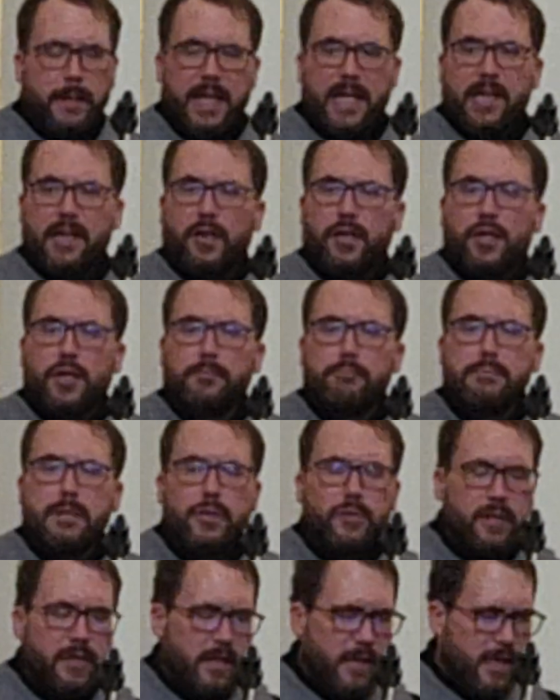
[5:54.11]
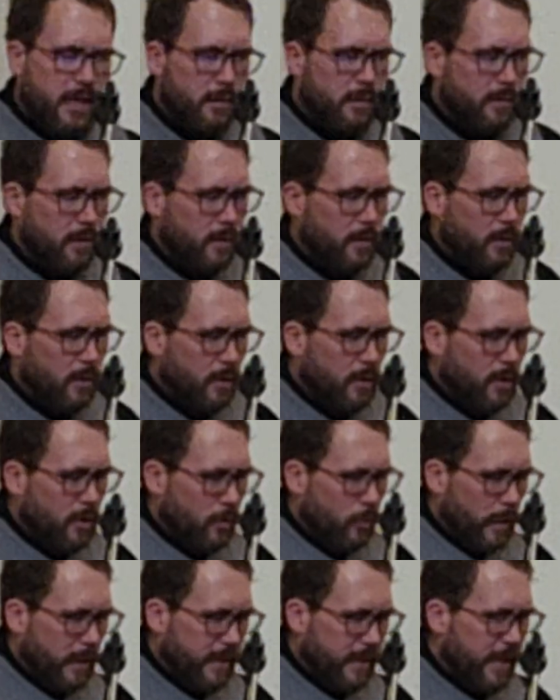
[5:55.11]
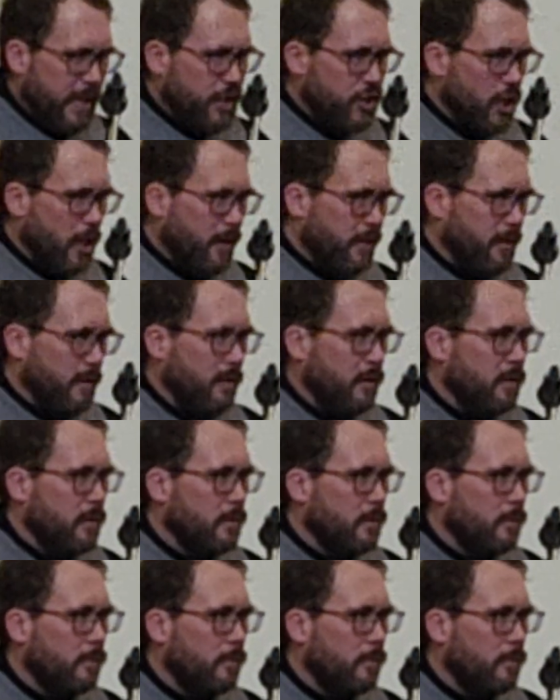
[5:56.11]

be in community with each other.